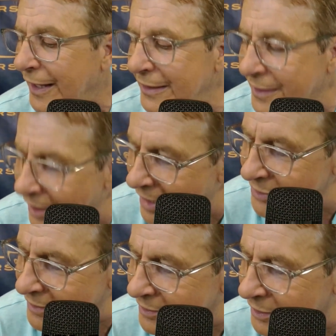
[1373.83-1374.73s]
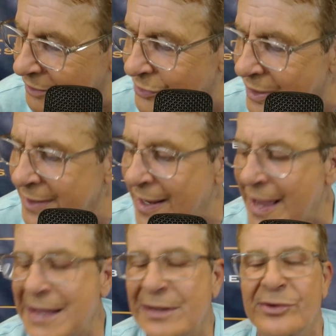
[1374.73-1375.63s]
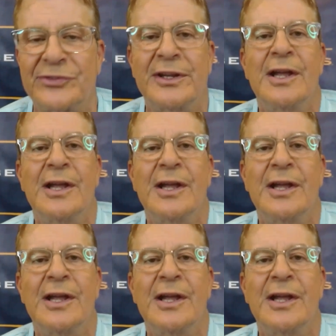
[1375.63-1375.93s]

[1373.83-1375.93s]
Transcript: and Kyrie. They're great angles.